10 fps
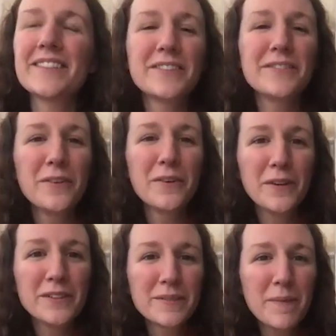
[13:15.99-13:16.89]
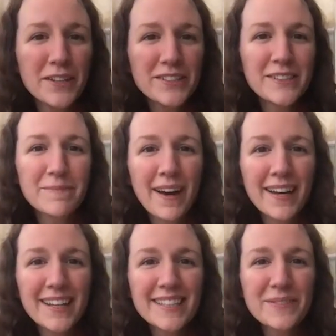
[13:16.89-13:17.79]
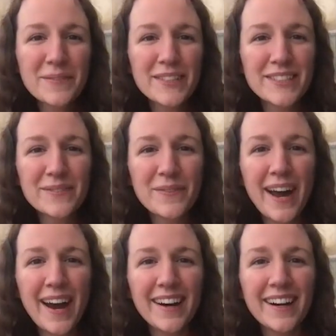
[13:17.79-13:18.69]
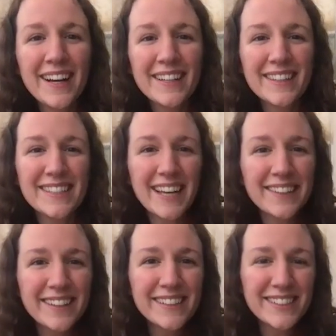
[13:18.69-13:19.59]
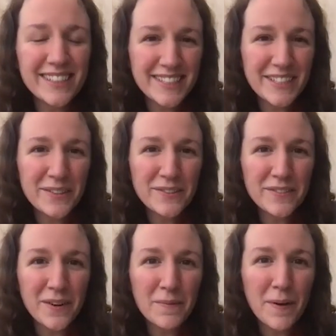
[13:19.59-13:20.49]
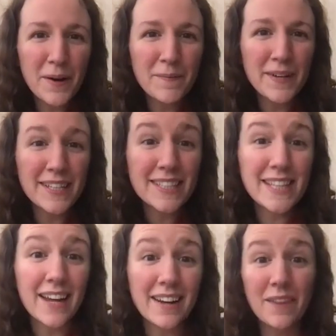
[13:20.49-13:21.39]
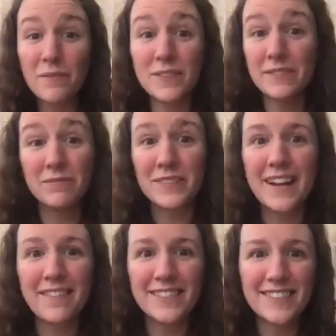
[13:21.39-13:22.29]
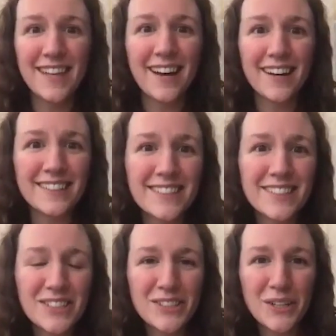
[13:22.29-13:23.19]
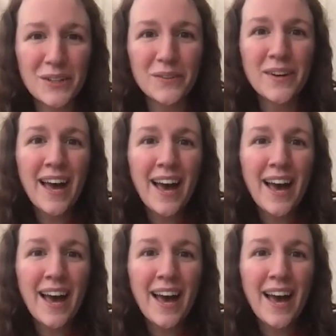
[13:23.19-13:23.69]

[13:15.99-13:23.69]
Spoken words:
there's a form called Emergent Bias, which is where the technology is used for a purpose that it was never designed to do.